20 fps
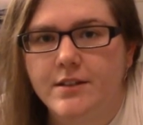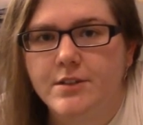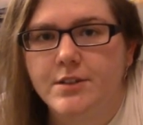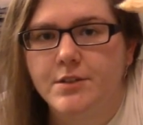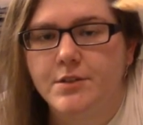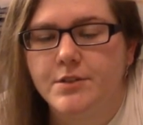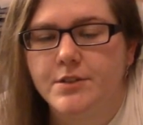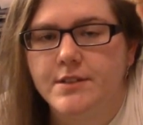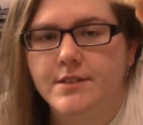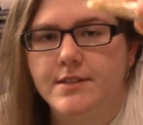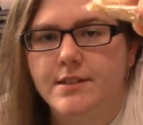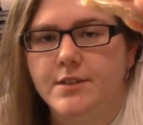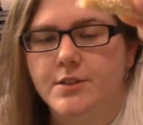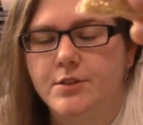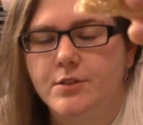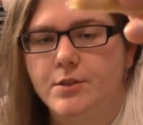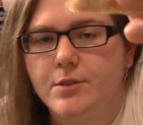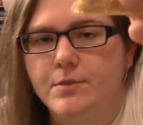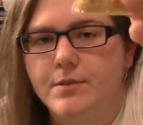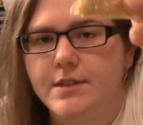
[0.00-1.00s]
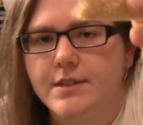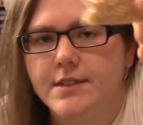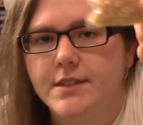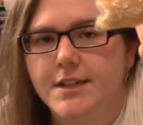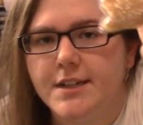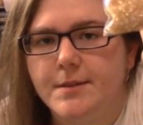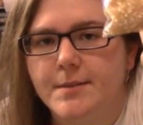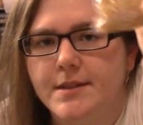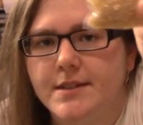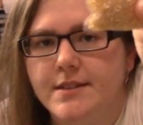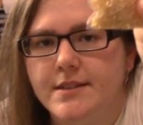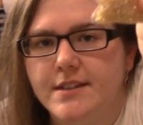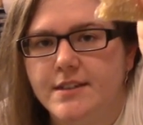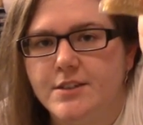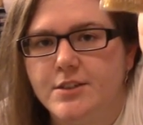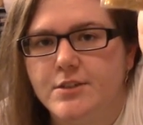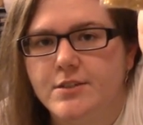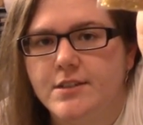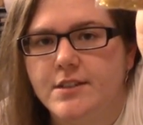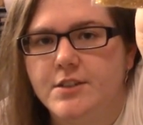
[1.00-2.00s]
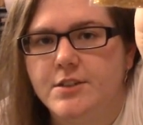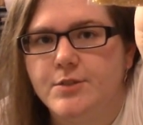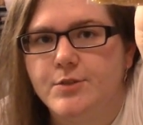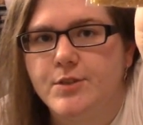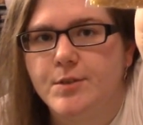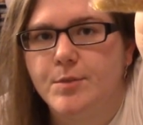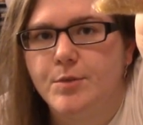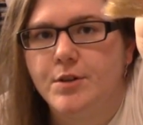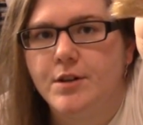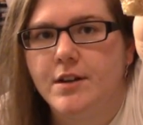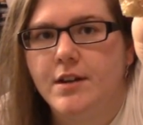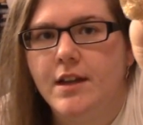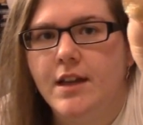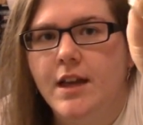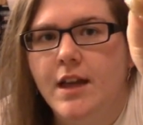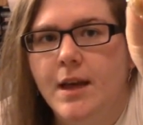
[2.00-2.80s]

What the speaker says: she'll just send you the ones that you're missing. She'll send you some more.